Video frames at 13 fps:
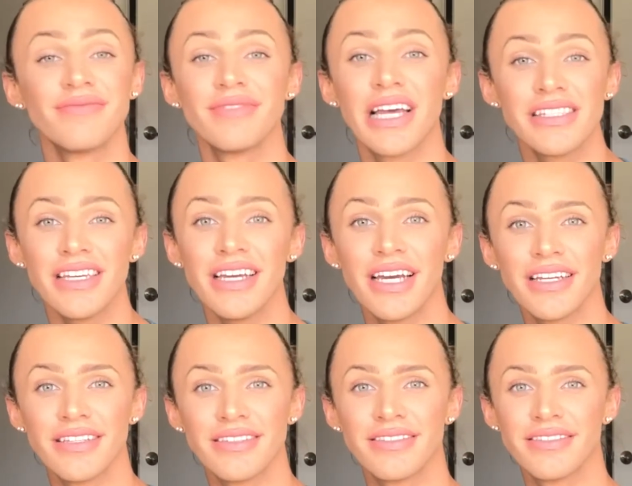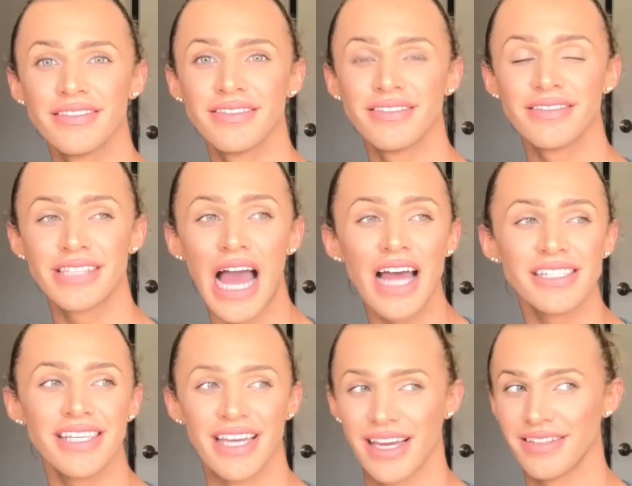That's it.
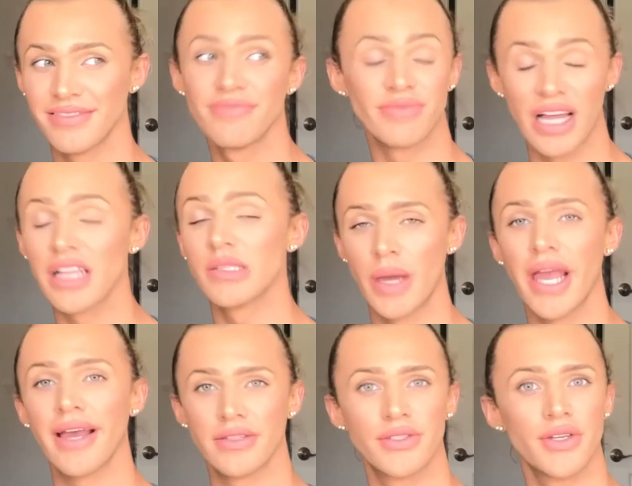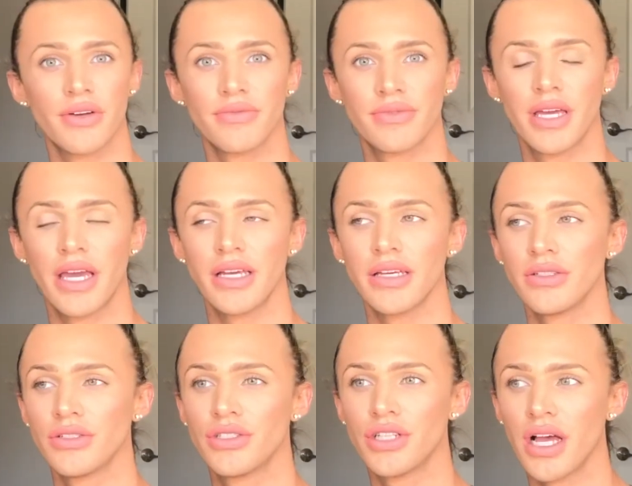That's it. That's my answer. Like,
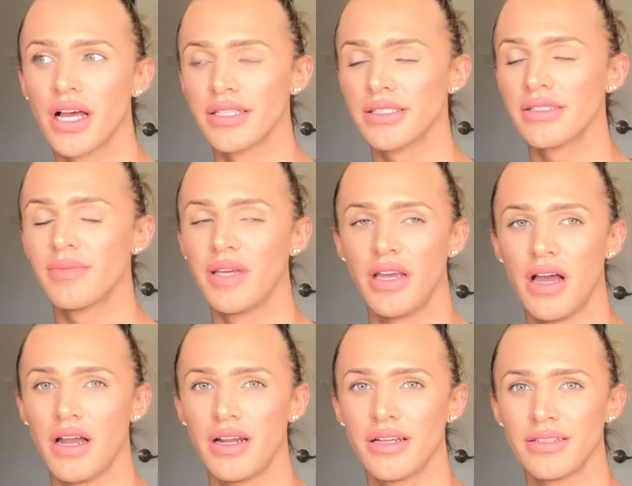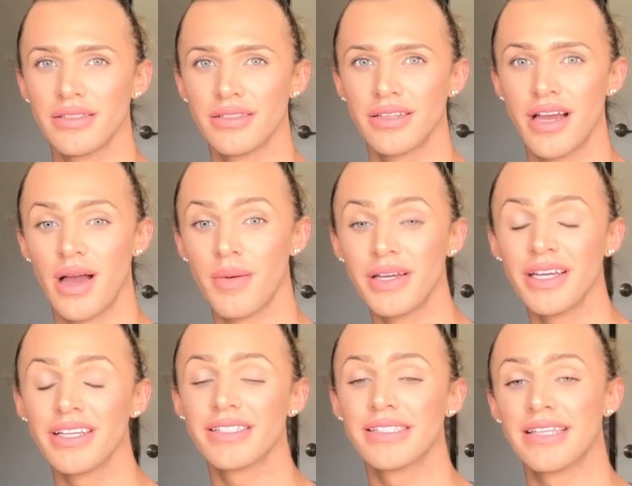just be honest. I'm gonna
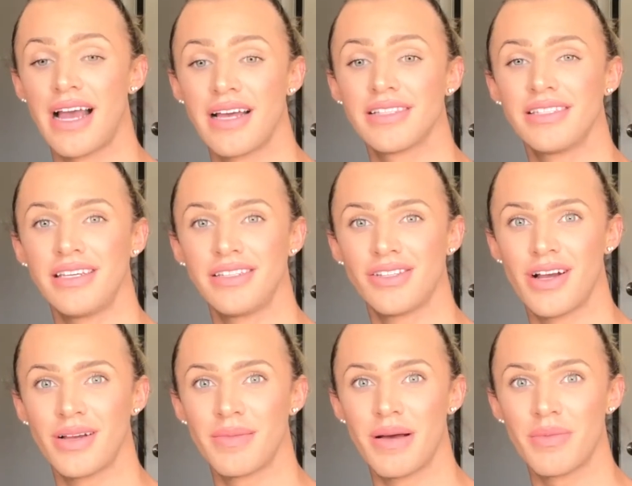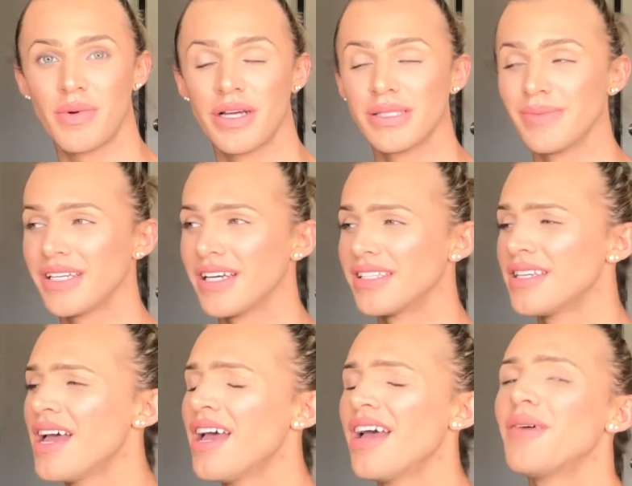get sassy talking about boys because
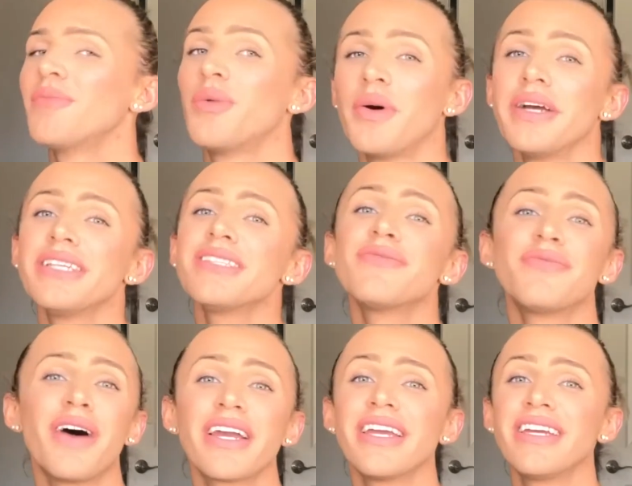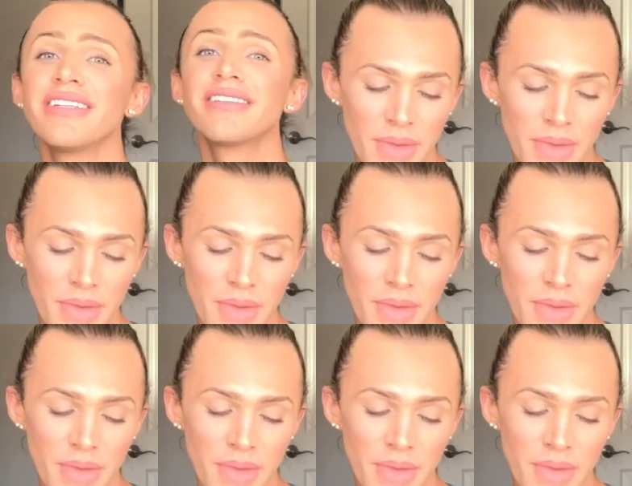boys fucking...